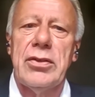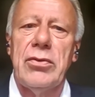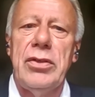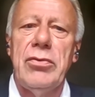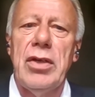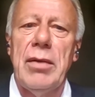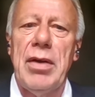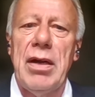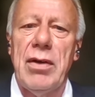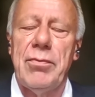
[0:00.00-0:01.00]
So nuclear
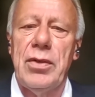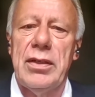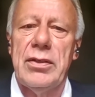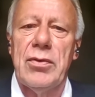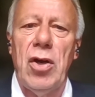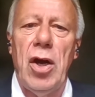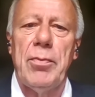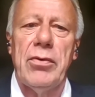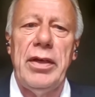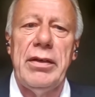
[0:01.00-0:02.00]
power plants were
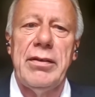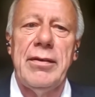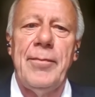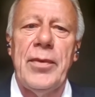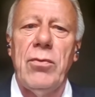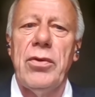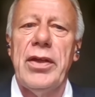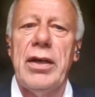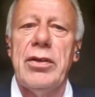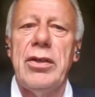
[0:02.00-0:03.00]
operated
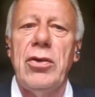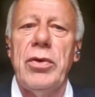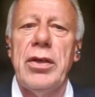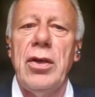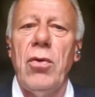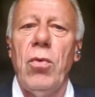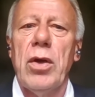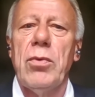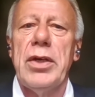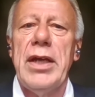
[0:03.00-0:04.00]
without knowing
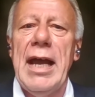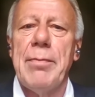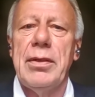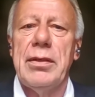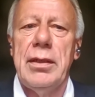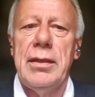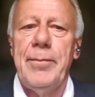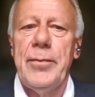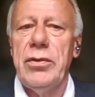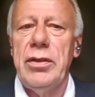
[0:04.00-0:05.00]
what would happen
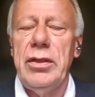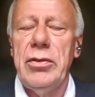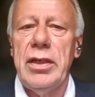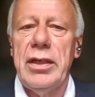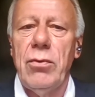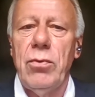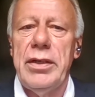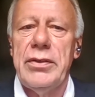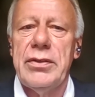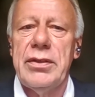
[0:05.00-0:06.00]
to the nuclear
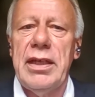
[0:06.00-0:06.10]
waste.